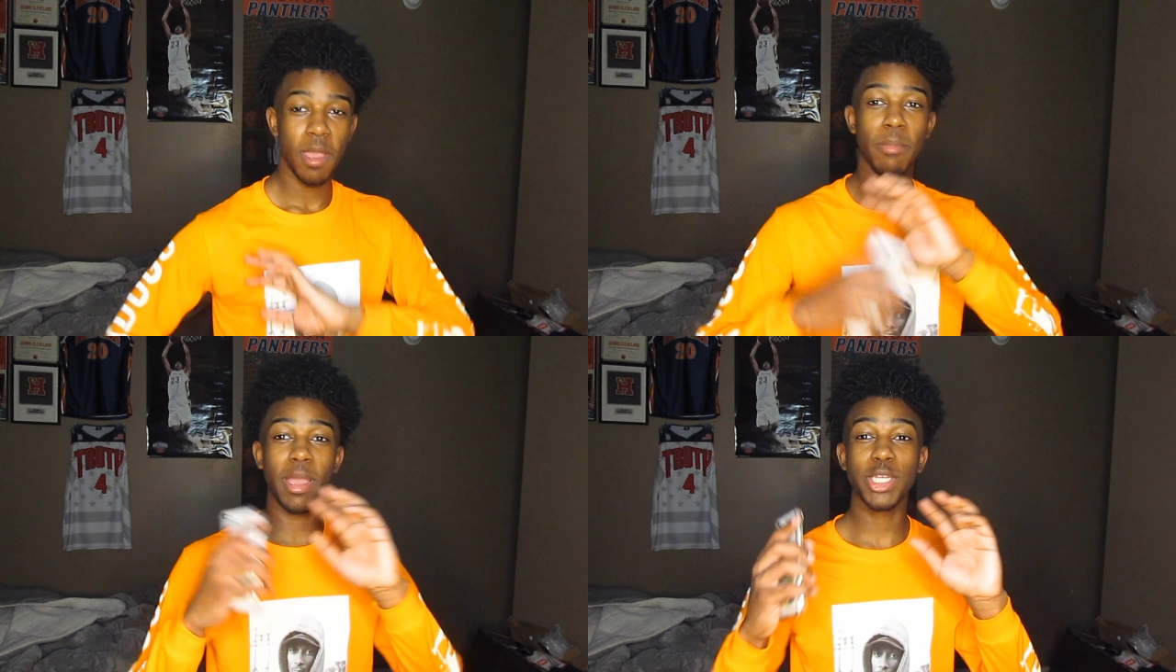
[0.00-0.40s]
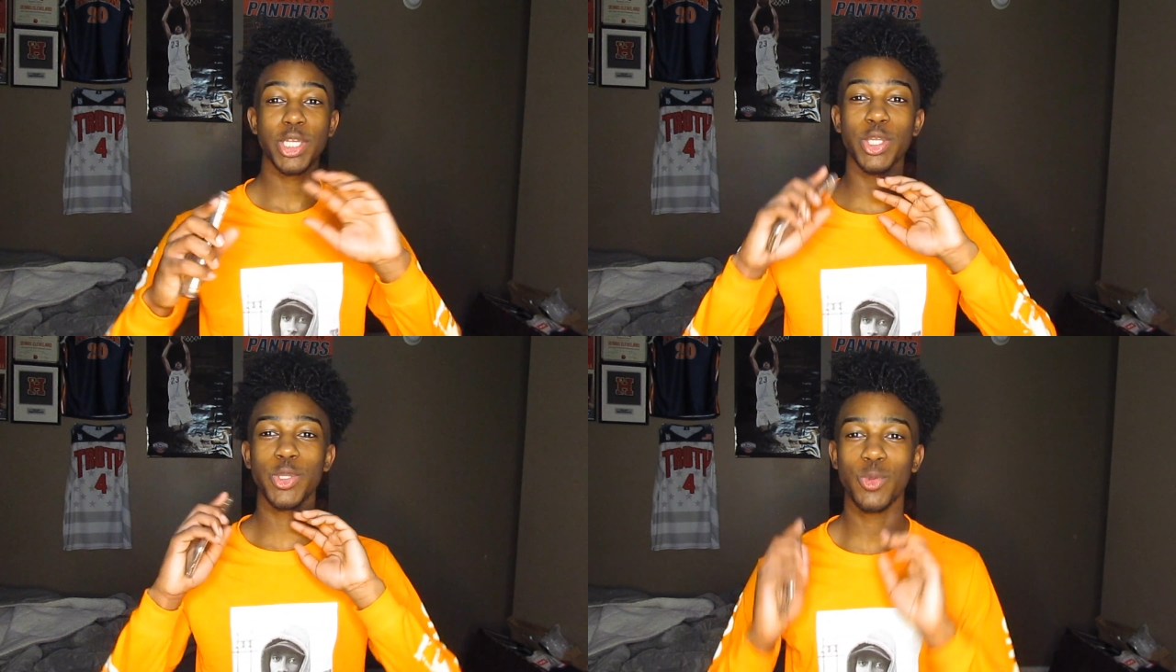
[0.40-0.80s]
make
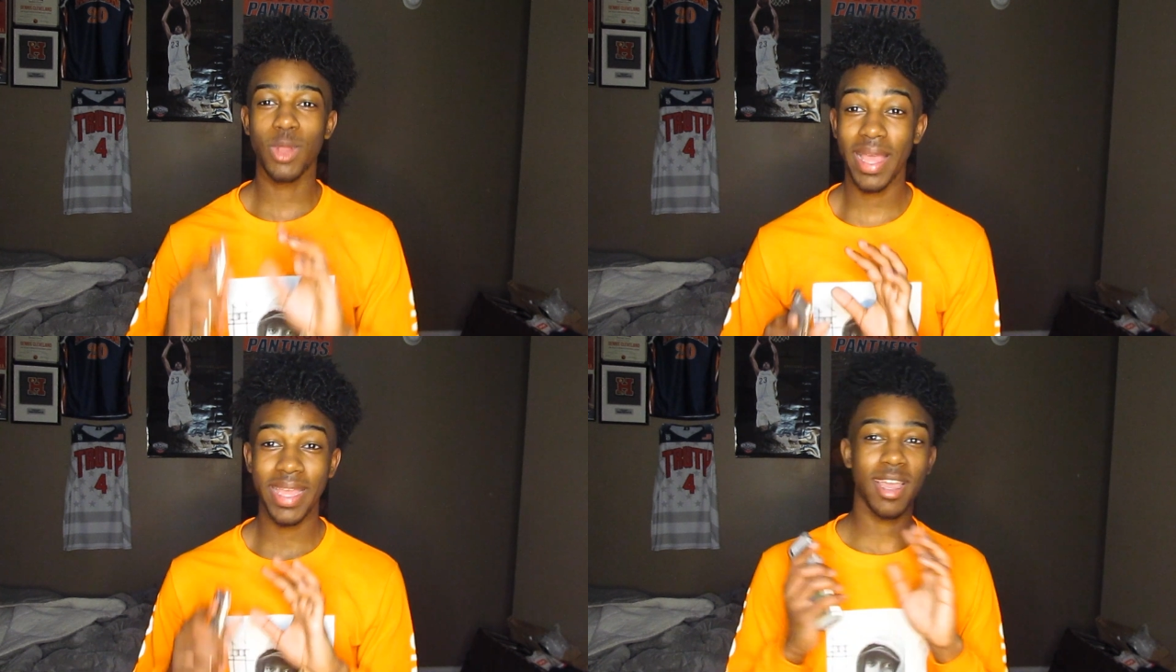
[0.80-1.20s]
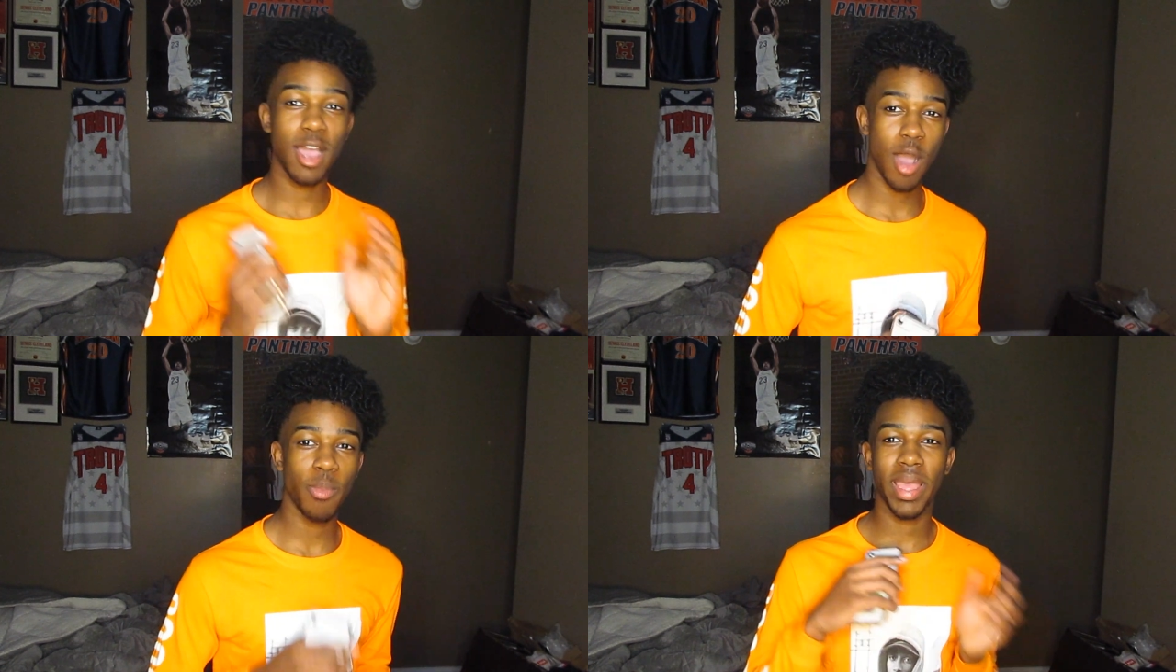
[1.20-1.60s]
sure you like,
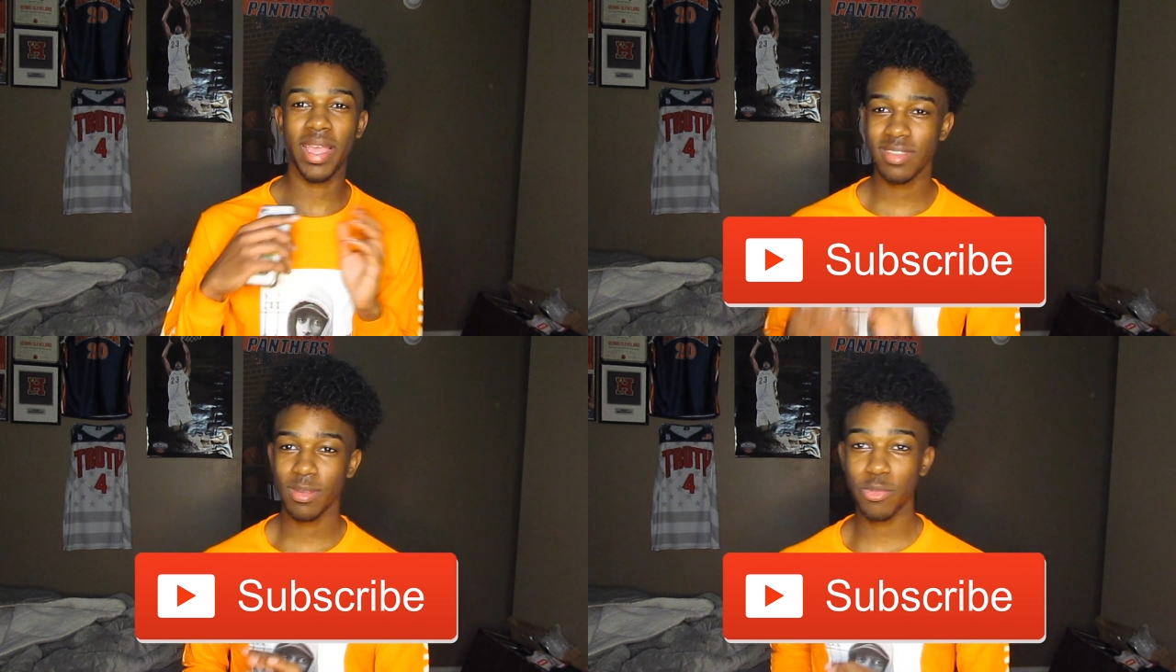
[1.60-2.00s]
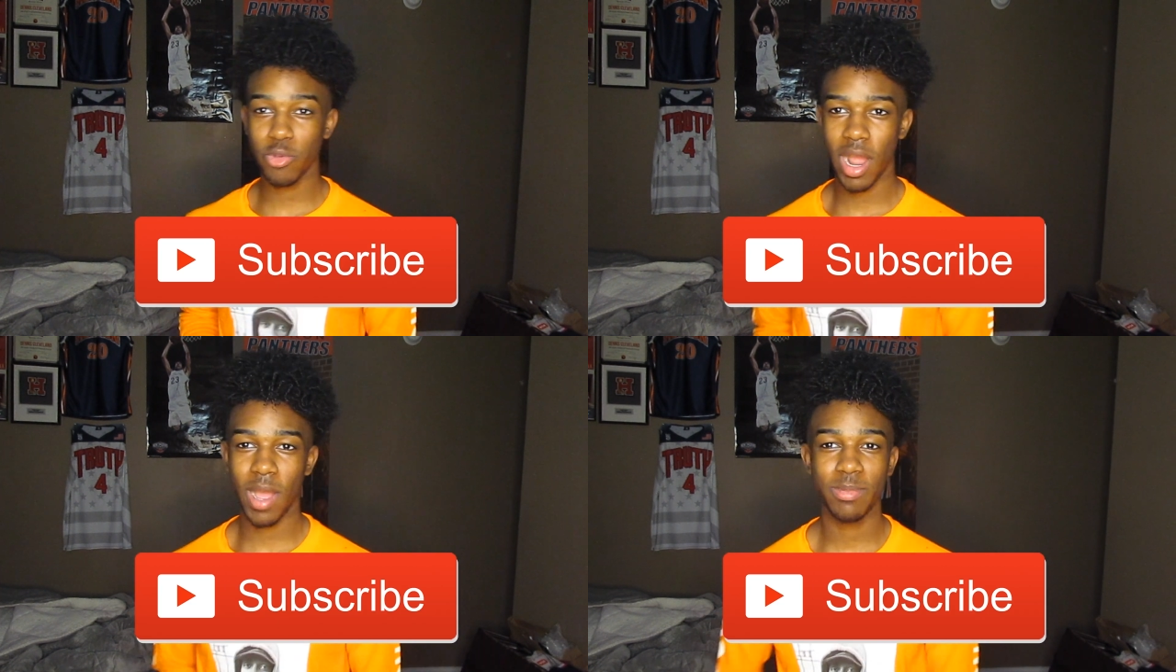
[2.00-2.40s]
comment, and
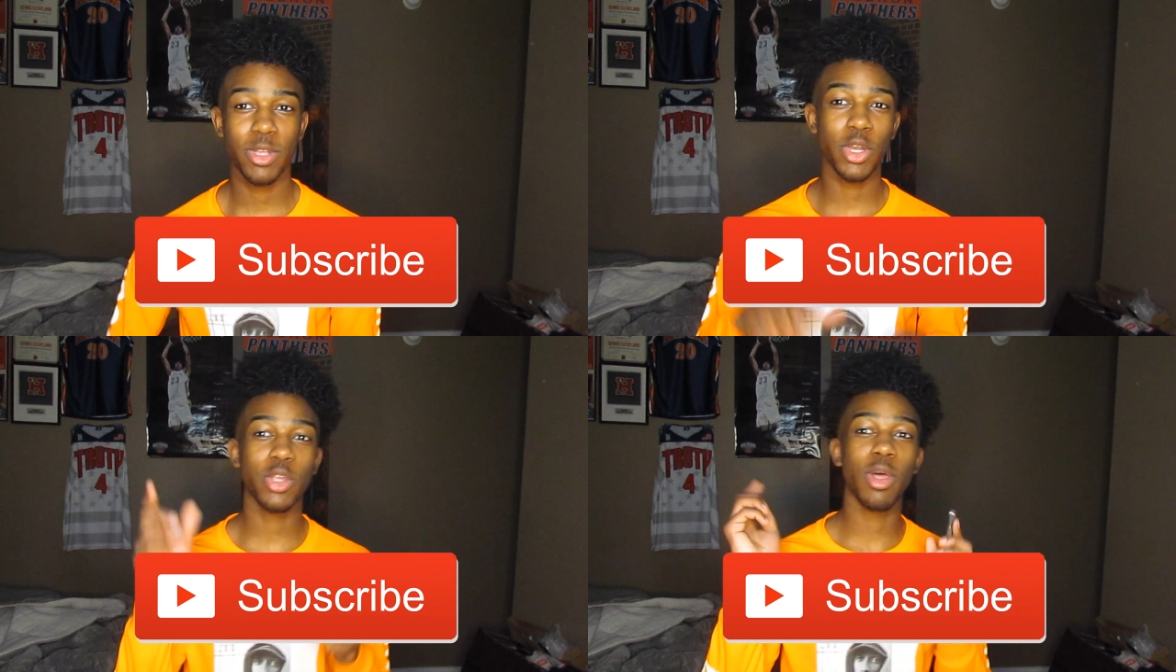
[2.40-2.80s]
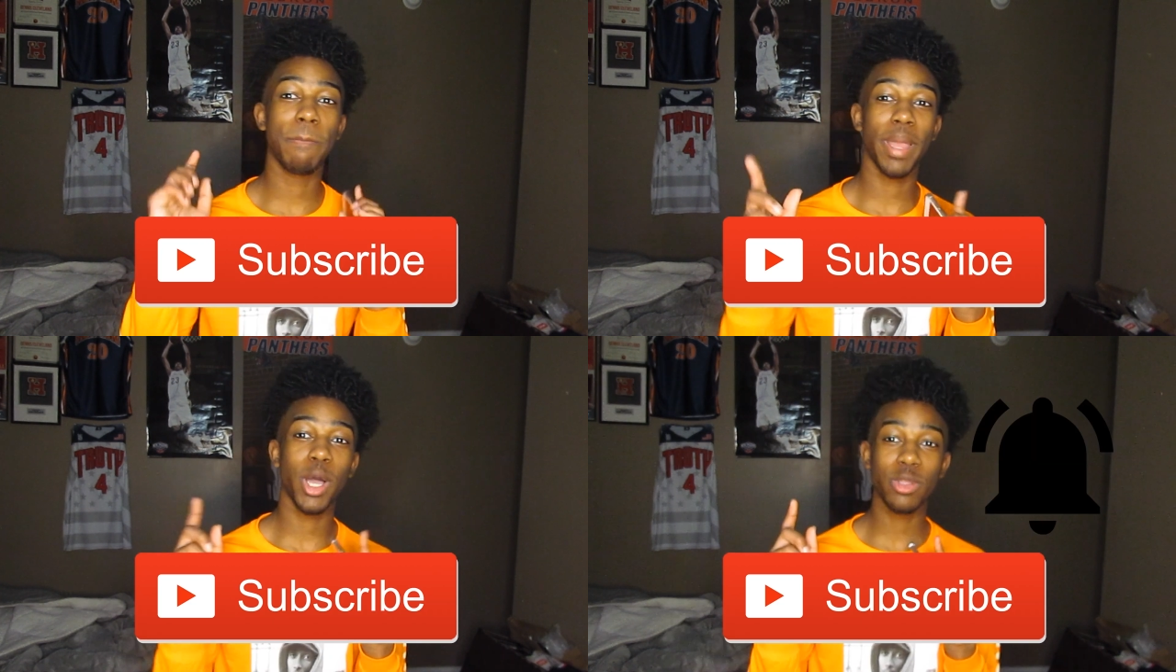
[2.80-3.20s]
subscribe. Turn on the
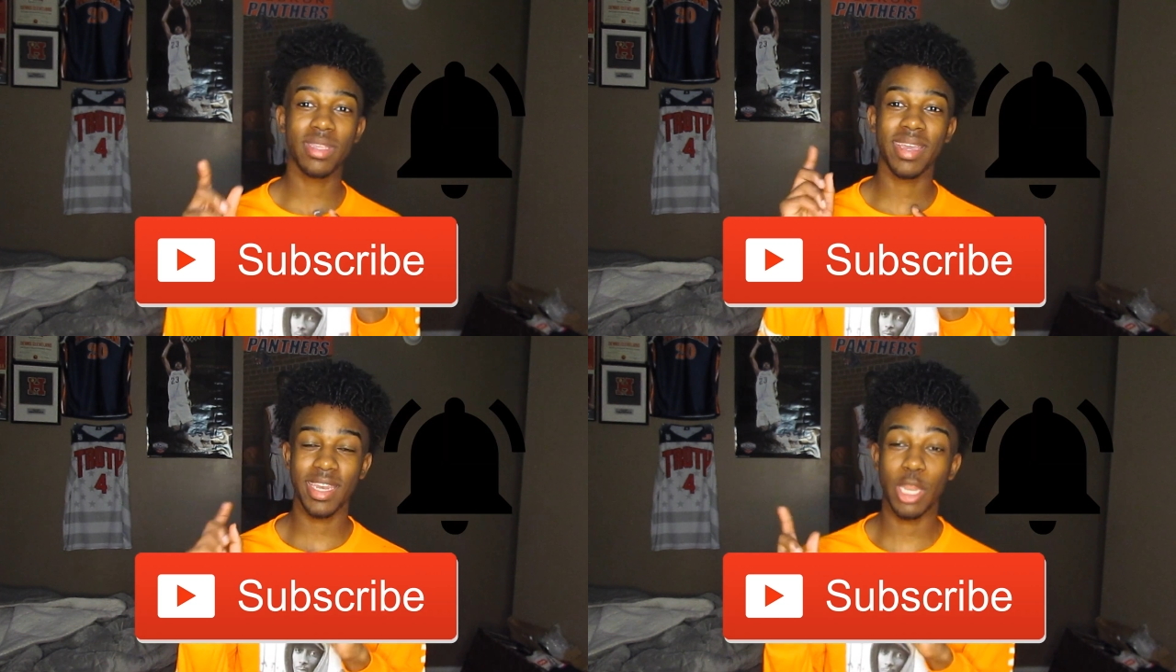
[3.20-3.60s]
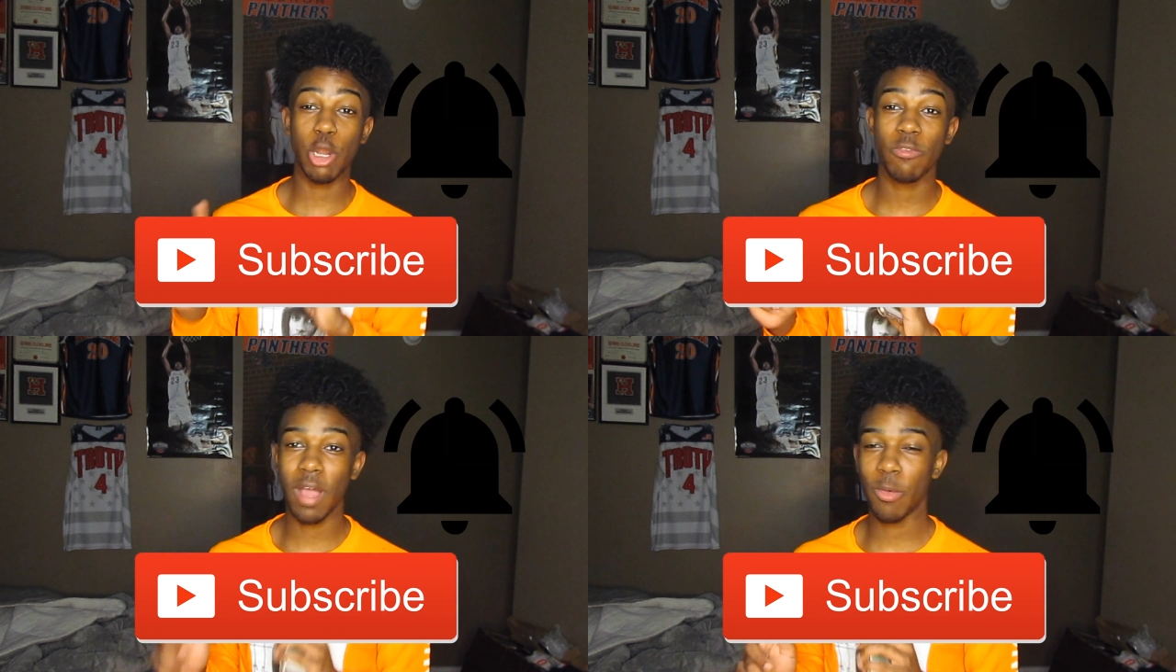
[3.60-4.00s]
bell to get
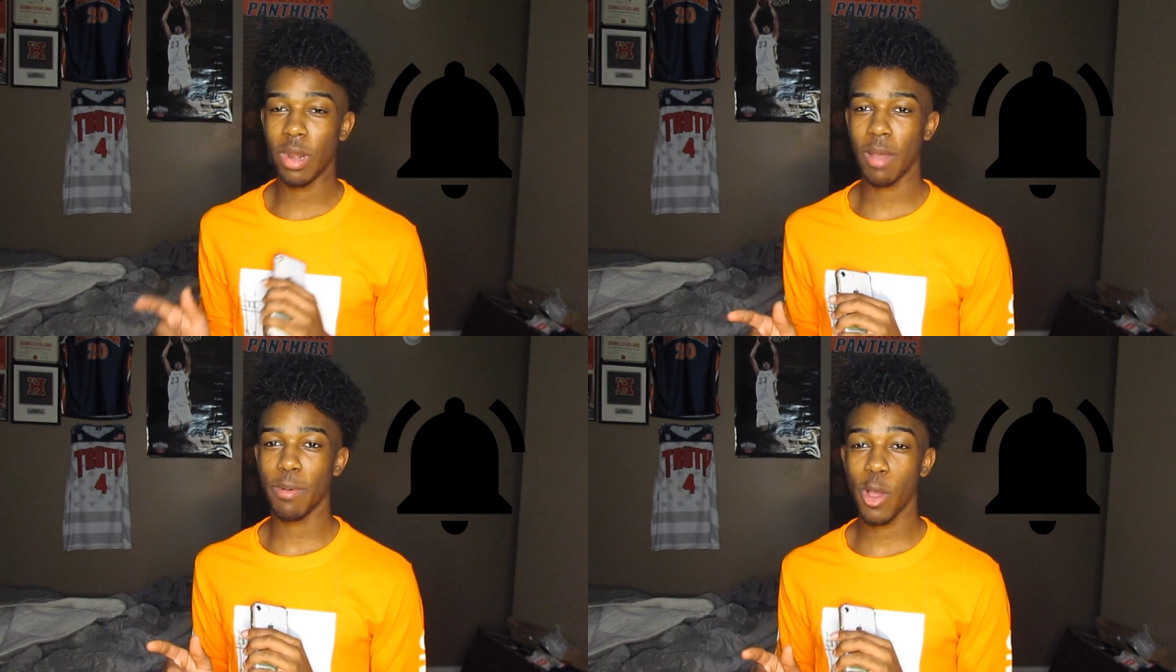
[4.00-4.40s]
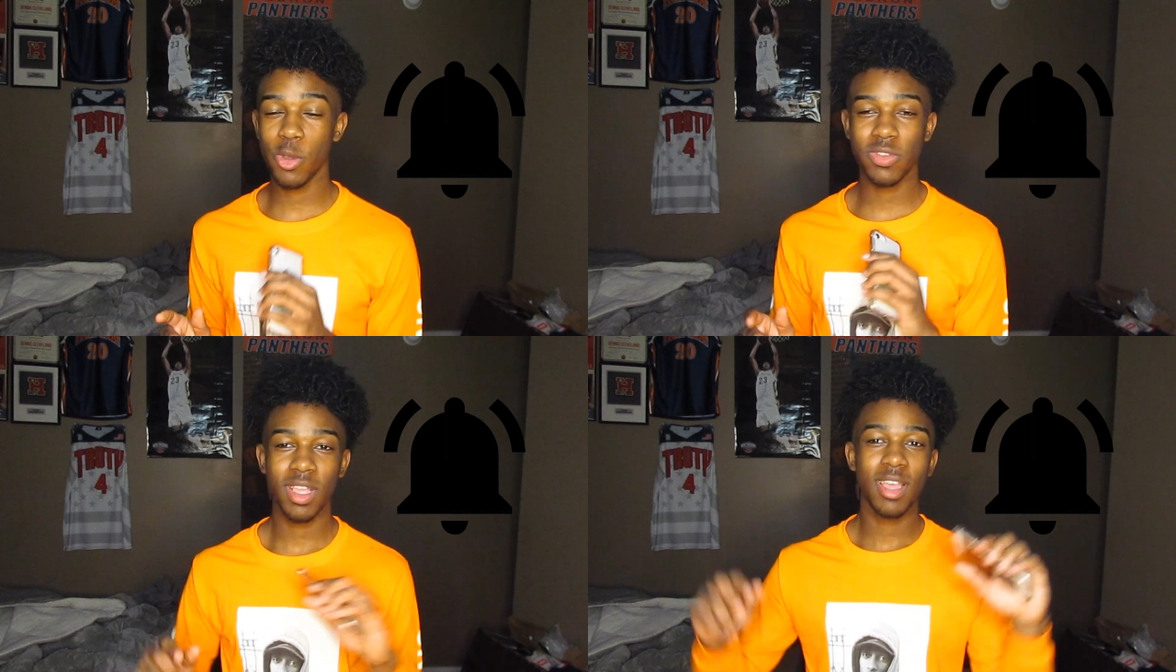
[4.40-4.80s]
notified when I
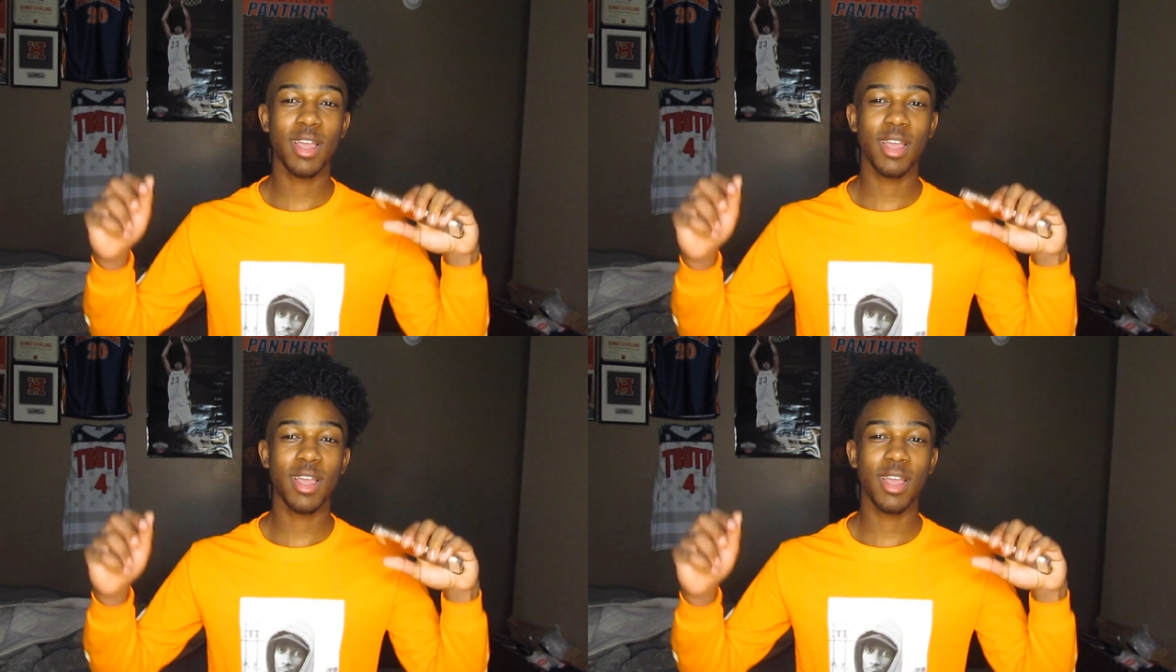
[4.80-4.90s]
post.